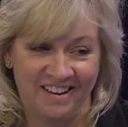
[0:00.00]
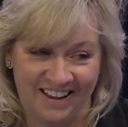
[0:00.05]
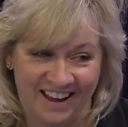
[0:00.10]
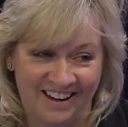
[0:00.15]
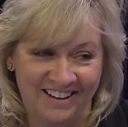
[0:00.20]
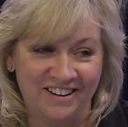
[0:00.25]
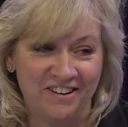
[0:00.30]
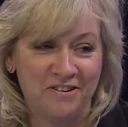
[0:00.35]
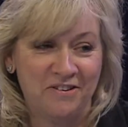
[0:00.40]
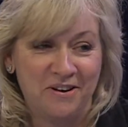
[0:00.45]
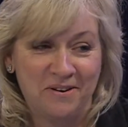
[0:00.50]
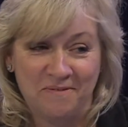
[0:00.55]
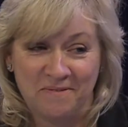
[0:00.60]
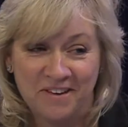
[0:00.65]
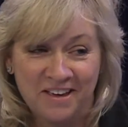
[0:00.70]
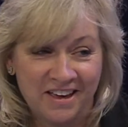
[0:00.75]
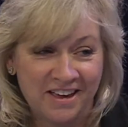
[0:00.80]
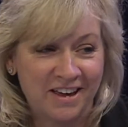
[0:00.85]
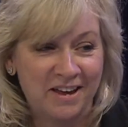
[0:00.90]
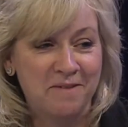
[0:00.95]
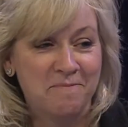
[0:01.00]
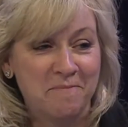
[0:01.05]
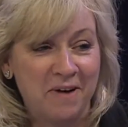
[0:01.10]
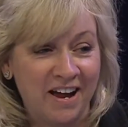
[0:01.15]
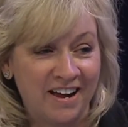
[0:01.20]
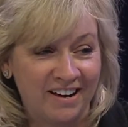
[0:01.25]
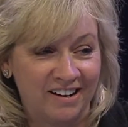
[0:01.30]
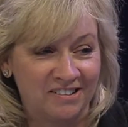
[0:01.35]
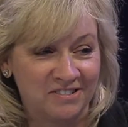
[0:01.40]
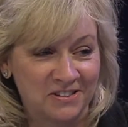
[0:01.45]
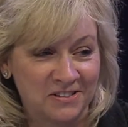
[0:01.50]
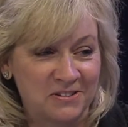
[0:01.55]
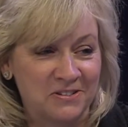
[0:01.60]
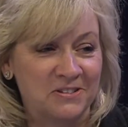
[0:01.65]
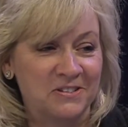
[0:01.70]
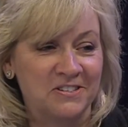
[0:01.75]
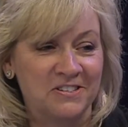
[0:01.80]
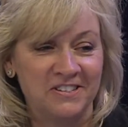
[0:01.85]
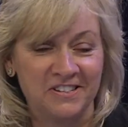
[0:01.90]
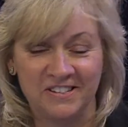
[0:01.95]
I know it in my
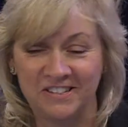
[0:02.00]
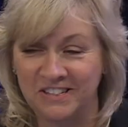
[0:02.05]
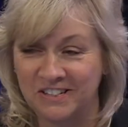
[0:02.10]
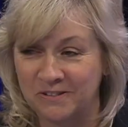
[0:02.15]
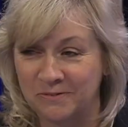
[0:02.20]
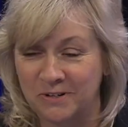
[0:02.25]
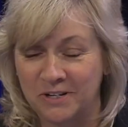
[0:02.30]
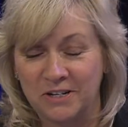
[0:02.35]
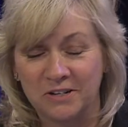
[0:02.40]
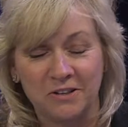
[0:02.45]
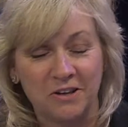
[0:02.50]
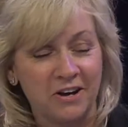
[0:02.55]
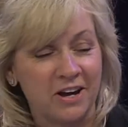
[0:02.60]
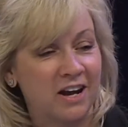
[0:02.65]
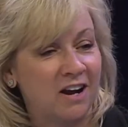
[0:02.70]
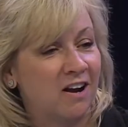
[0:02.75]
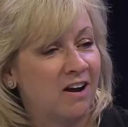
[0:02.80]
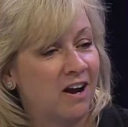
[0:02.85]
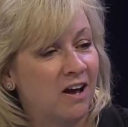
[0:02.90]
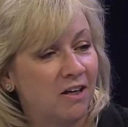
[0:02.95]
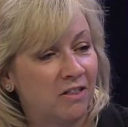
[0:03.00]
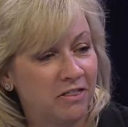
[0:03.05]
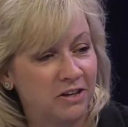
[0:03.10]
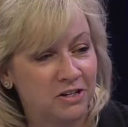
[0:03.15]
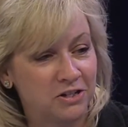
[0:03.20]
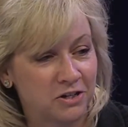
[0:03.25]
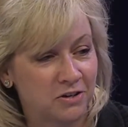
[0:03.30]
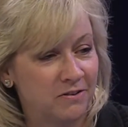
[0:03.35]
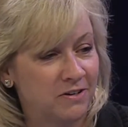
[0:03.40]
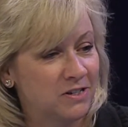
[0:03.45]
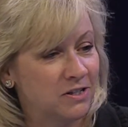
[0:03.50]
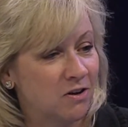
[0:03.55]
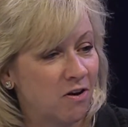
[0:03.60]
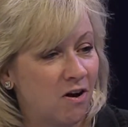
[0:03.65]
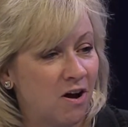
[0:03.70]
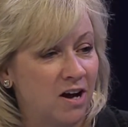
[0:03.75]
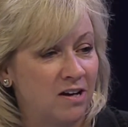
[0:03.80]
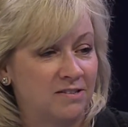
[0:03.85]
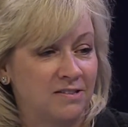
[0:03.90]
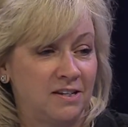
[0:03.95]
household, right. you know, when you look at our health insurance
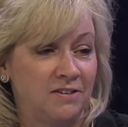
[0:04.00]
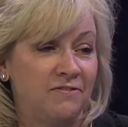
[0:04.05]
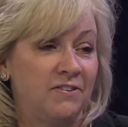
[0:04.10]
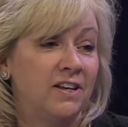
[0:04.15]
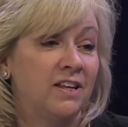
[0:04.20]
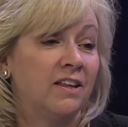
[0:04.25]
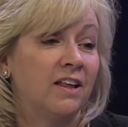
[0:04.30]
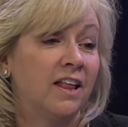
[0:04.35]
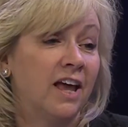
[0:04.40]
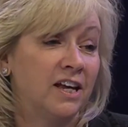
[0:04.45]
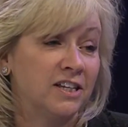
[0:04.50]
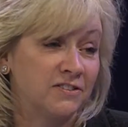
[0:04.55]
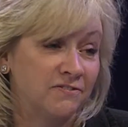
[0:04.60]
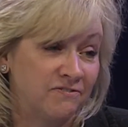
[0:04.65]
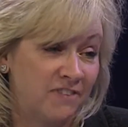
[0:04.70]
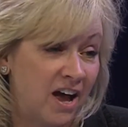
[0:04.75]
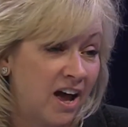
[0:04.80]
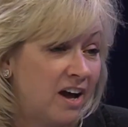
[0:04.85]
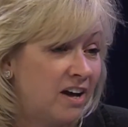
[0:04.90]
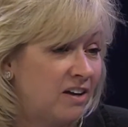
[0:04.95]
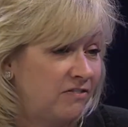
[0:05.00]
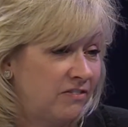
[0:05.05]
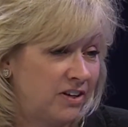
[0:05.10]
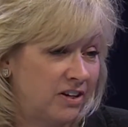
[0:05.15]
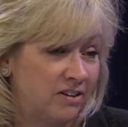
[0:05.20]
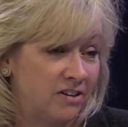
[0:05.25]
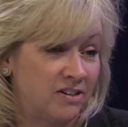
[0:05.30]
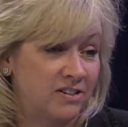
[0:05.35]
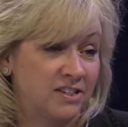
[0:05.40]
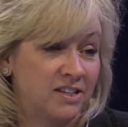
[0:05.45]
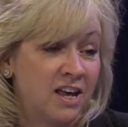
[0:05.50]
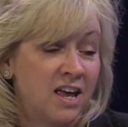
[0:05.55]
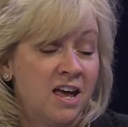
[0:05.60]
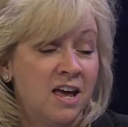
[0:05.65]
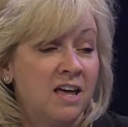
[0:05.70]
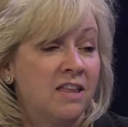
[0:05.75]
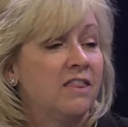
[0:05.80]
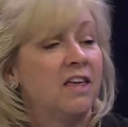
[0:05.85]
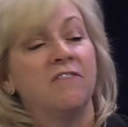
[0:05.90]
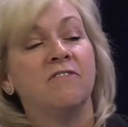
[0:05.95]
costs, even in the last five years
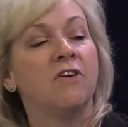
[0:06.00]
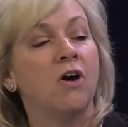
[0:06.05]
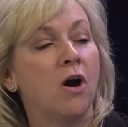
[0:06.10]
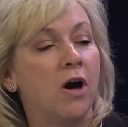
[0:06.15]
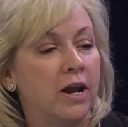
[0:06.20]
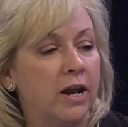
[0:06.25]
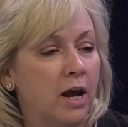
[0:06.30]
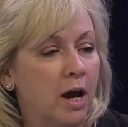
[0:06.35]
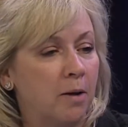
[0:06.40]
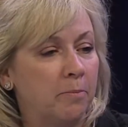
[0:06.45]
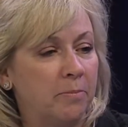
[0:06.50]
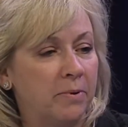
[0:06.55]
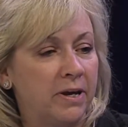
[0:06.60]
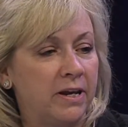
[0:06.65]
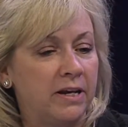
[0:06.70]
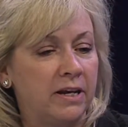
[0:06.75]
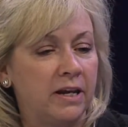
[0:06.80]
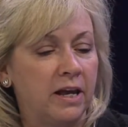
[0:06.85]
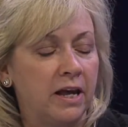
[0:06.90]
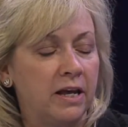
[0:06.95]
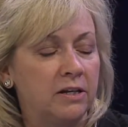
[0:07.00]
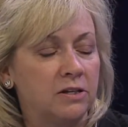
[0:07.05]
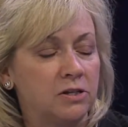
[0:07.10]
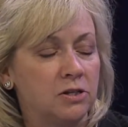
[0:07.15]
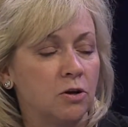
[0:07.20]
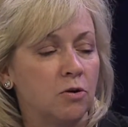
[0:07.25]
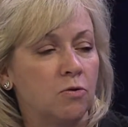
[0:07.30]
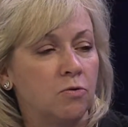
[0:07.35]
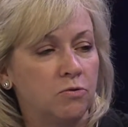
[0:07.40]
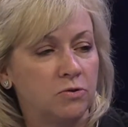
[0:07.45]
they've gone up. And, and so